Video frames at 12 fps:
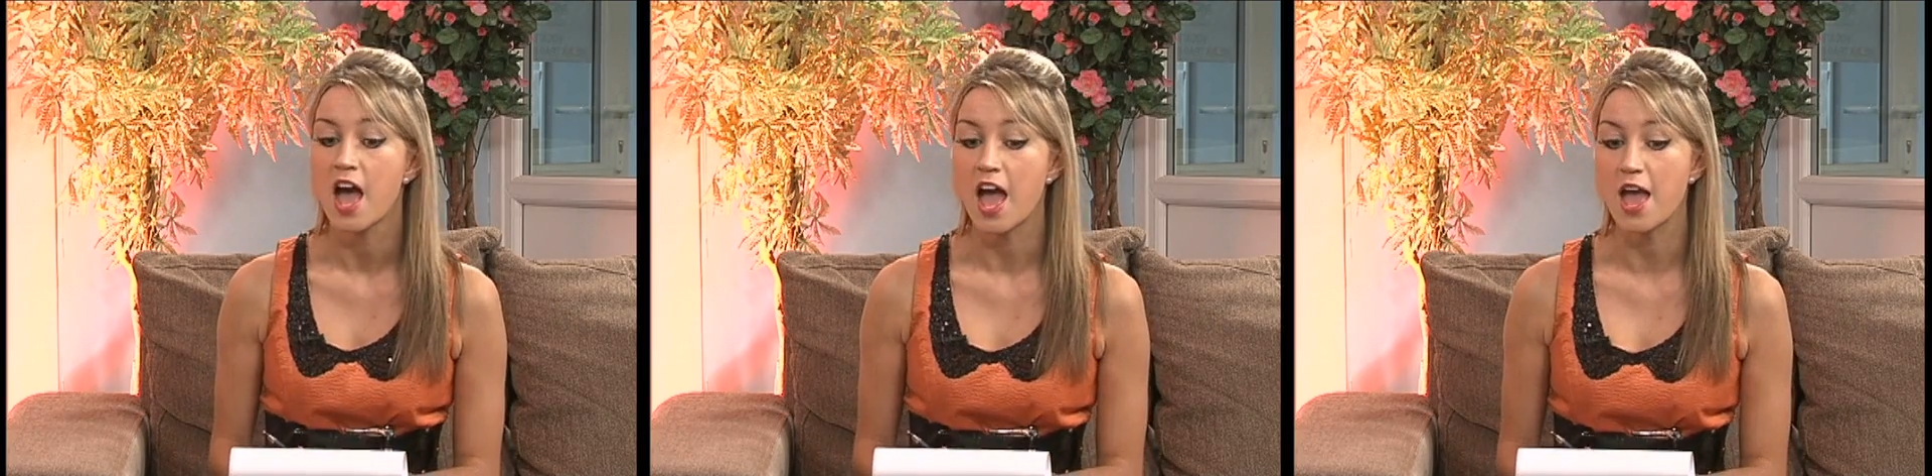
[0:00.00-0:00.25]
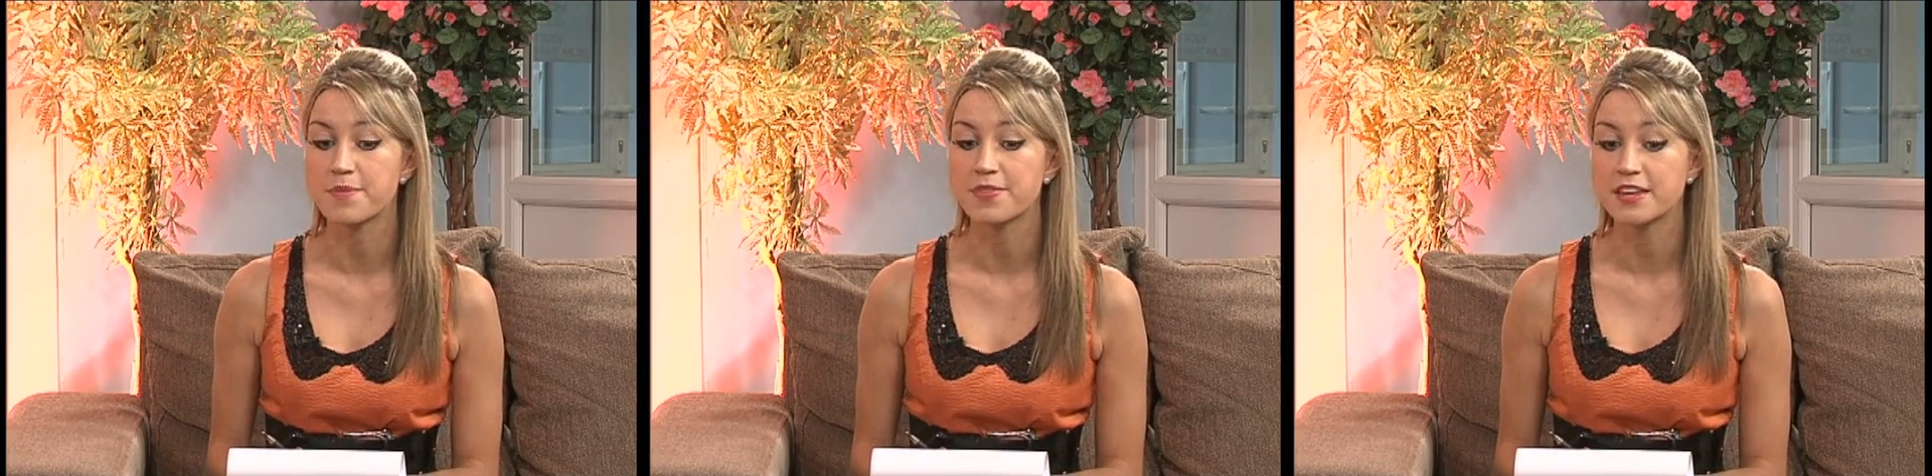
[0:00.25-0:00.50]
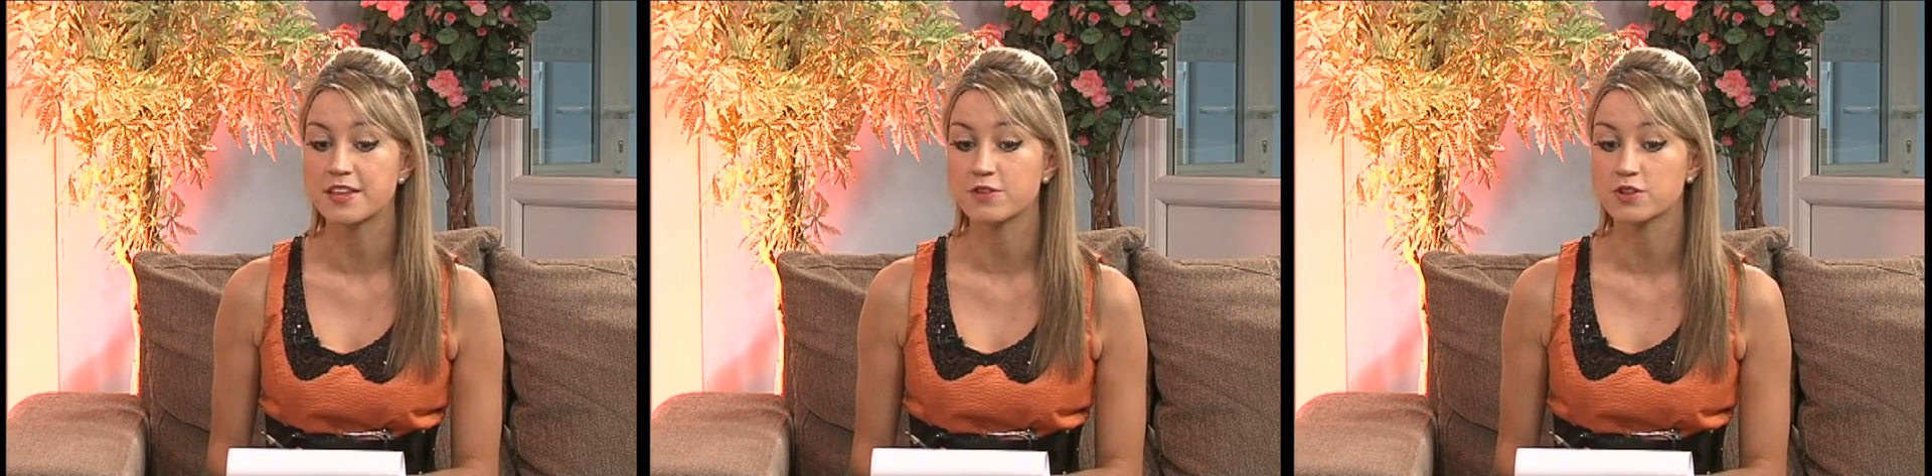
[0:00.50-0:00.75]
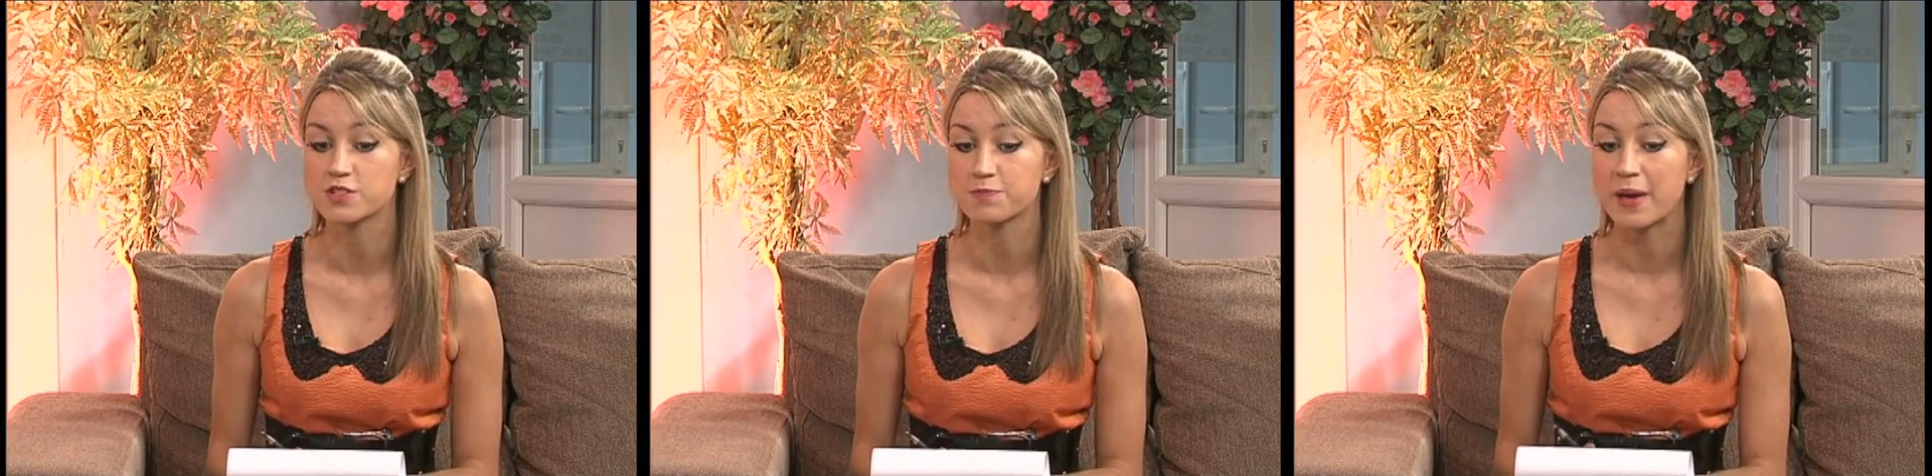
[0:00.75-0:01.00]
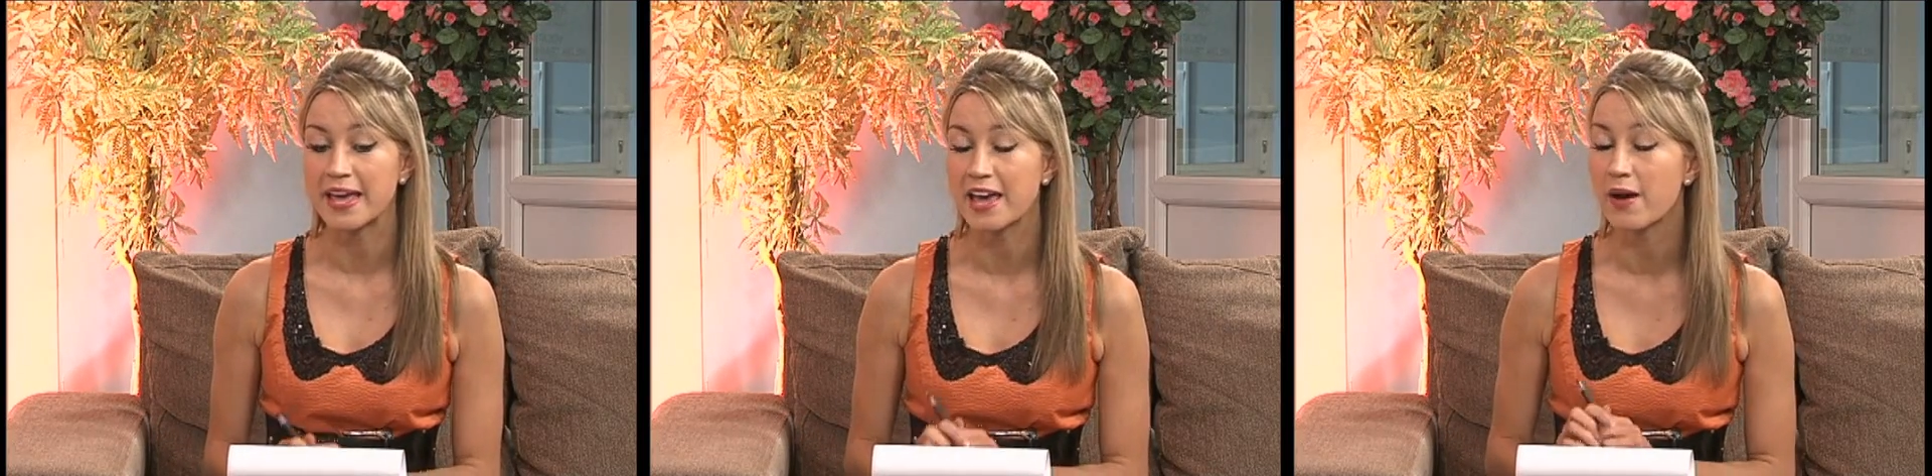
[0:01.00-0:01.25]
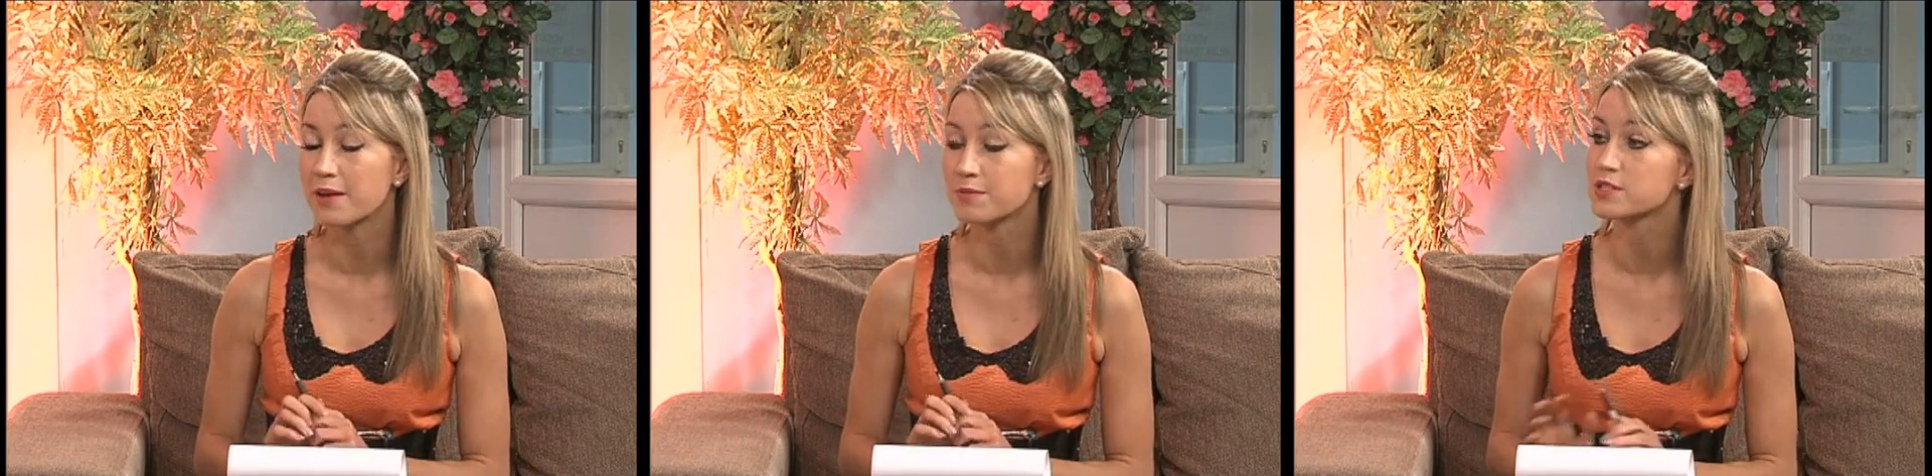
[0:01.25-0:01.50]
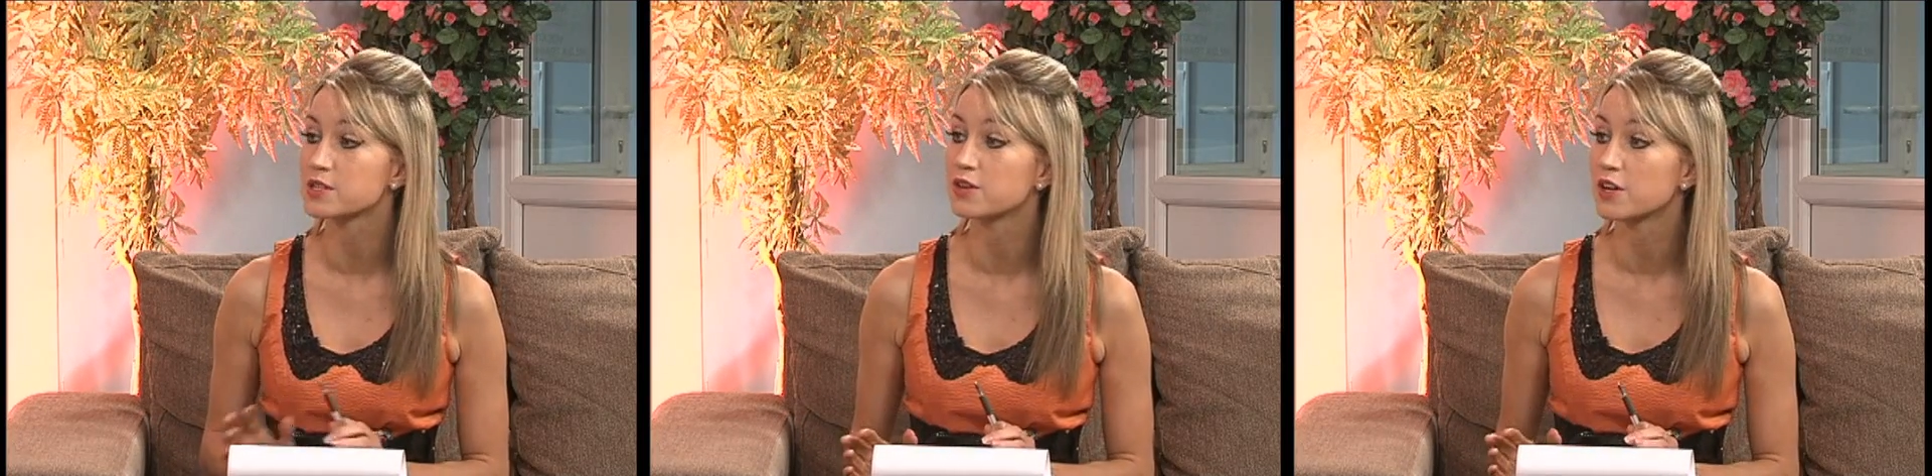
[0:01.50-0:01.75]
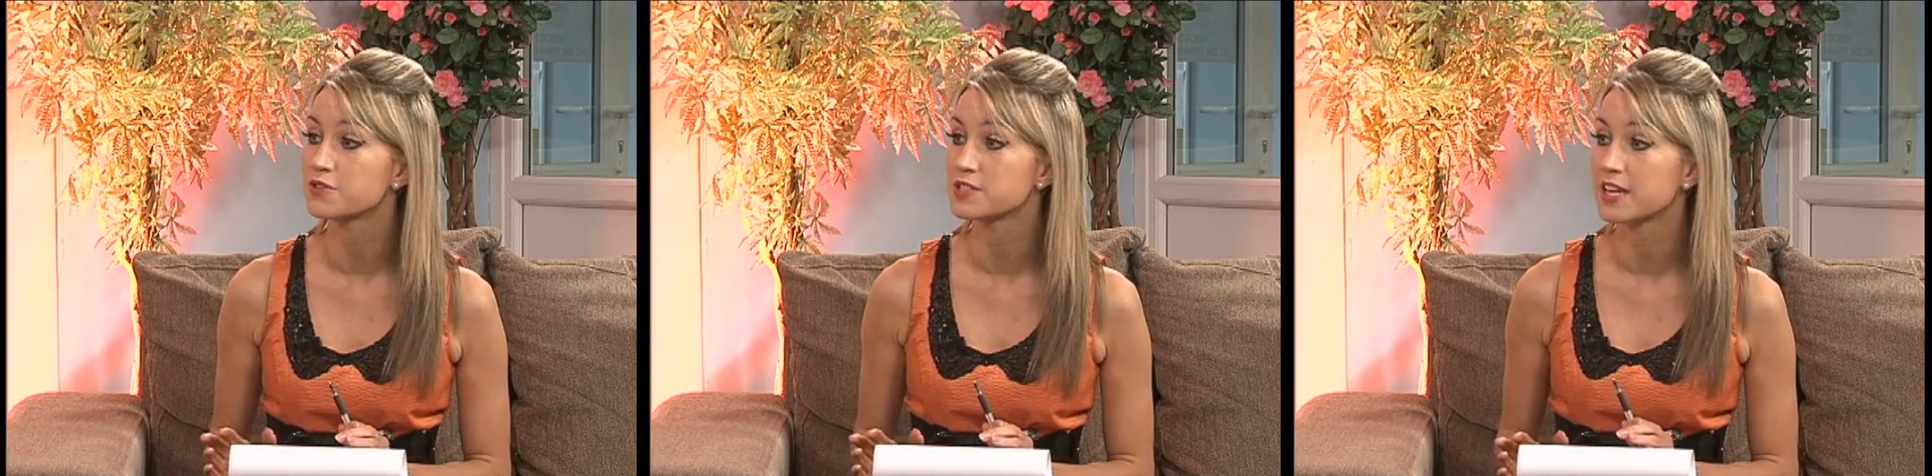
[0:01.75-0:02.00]
then you've got to pay out absolute
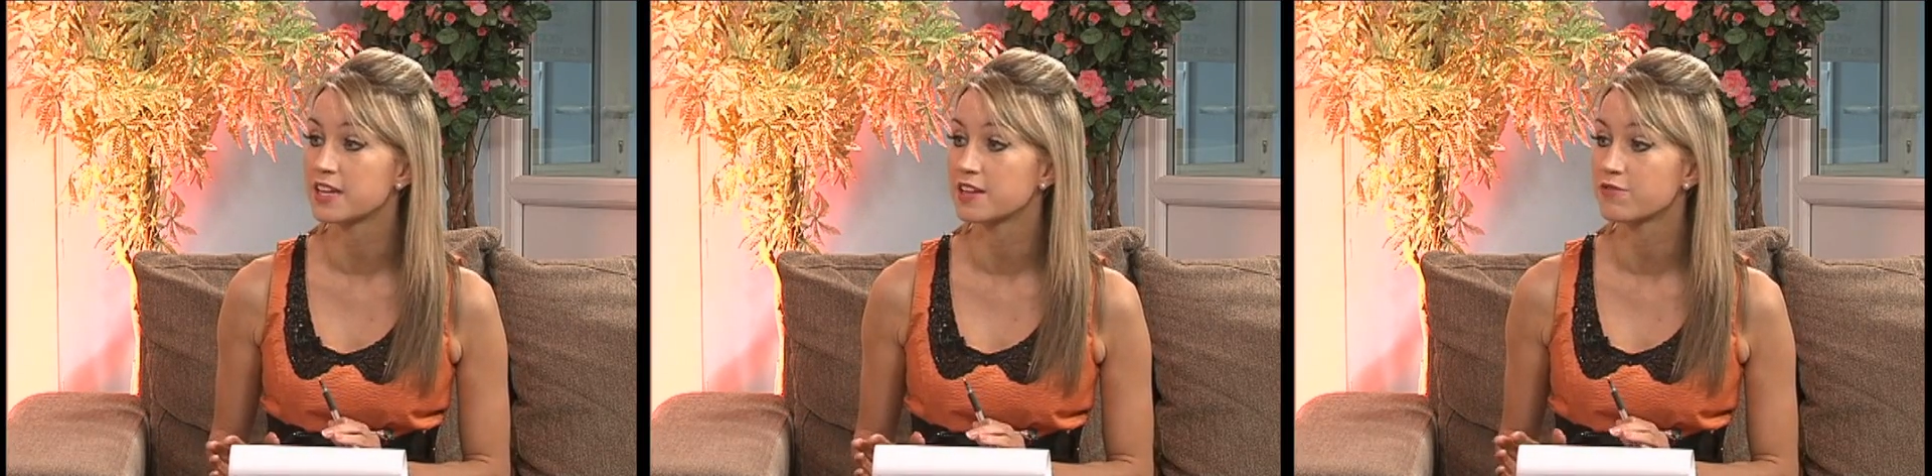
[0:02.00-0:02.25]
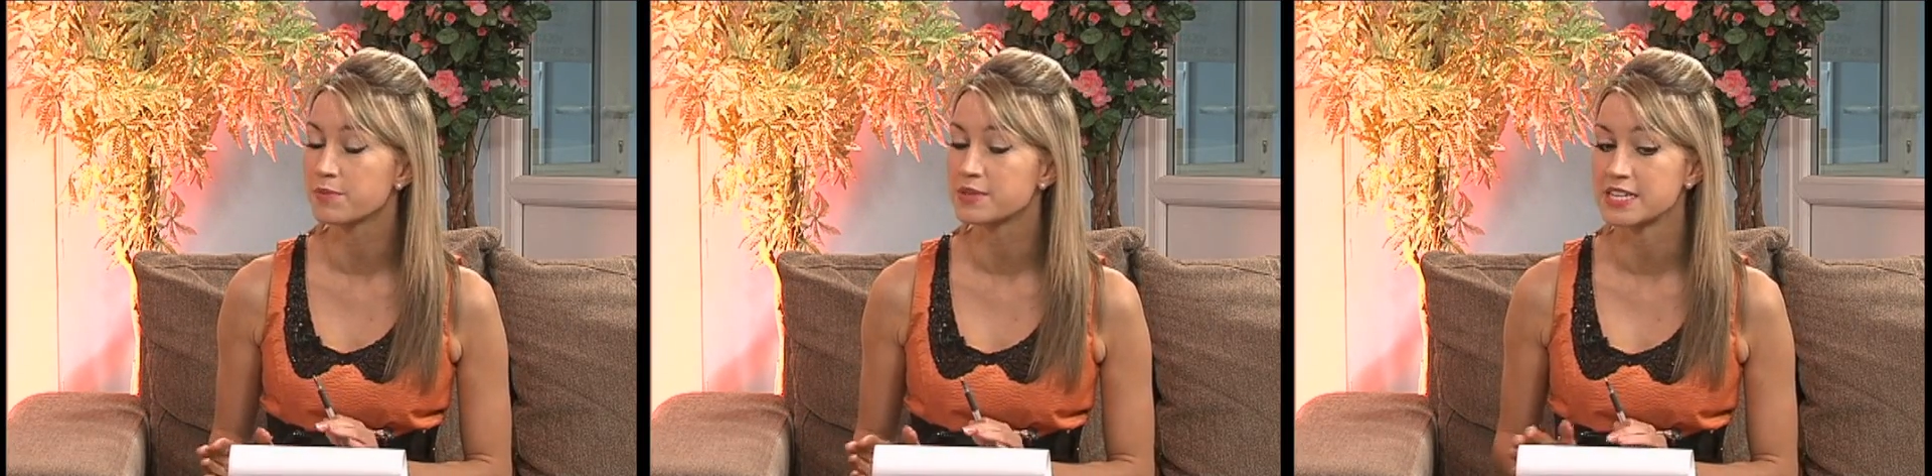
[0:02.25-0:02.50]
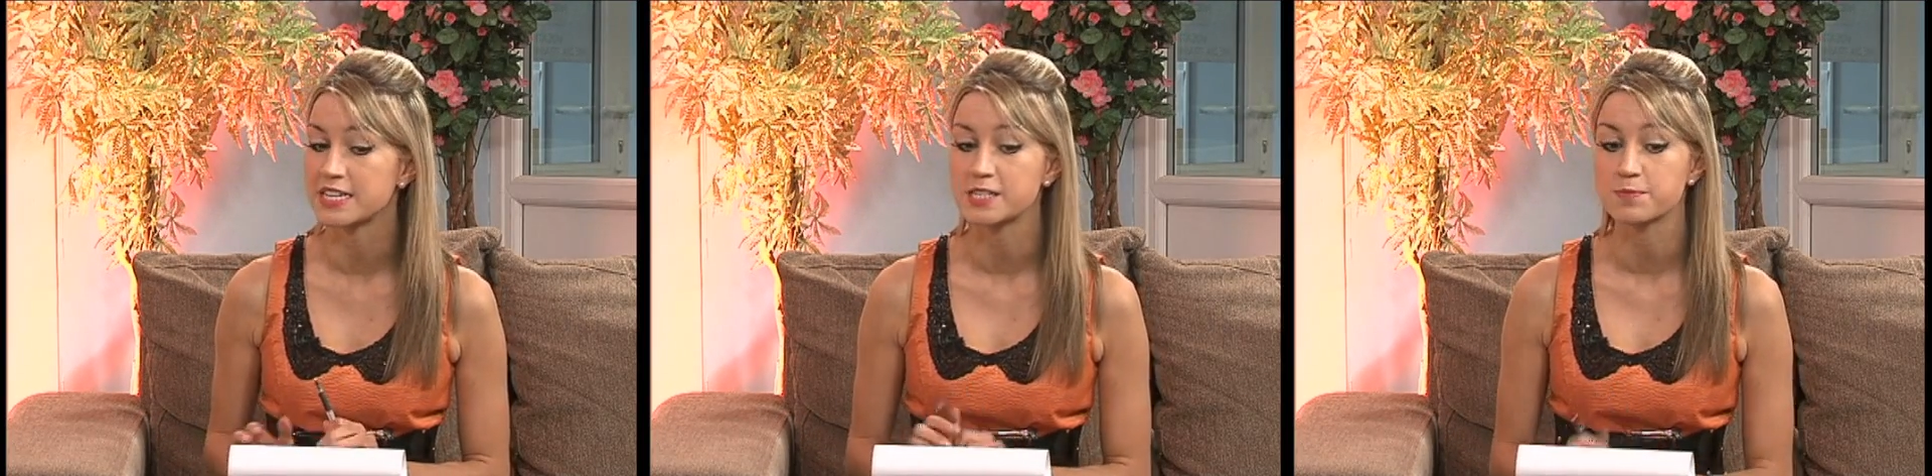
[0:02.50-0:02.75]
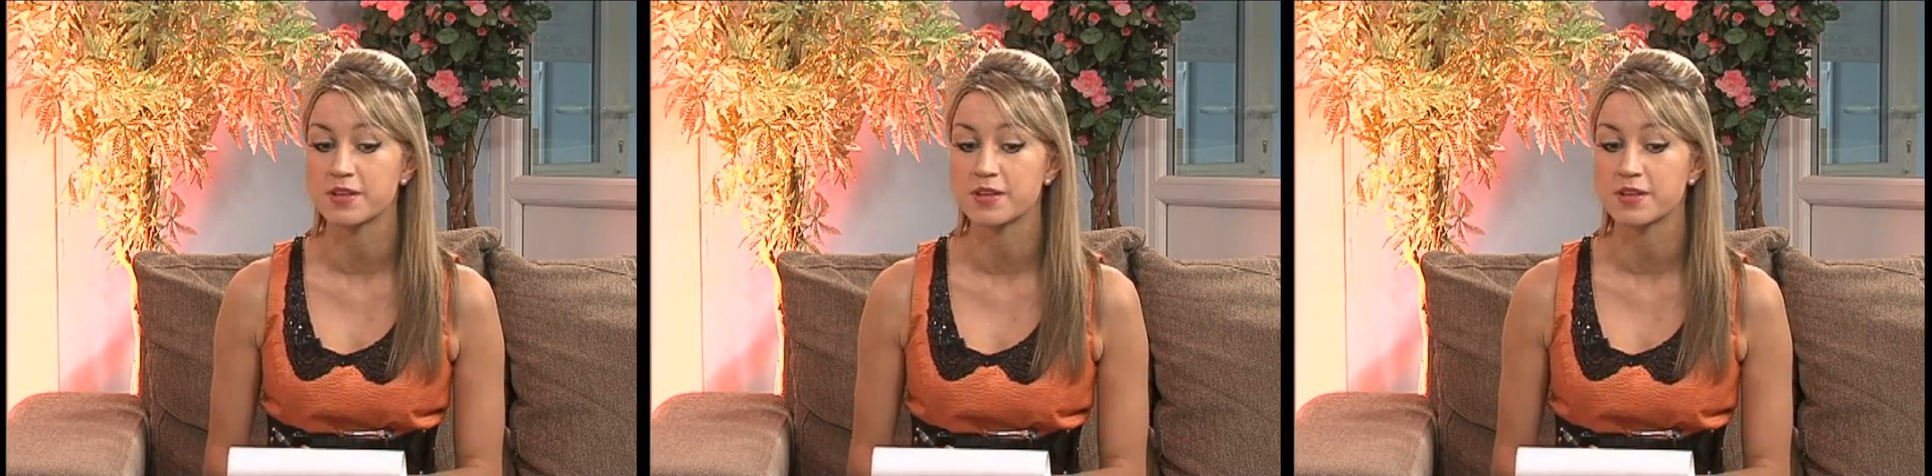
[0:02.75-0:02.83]
loads to get it remedied. Exactly.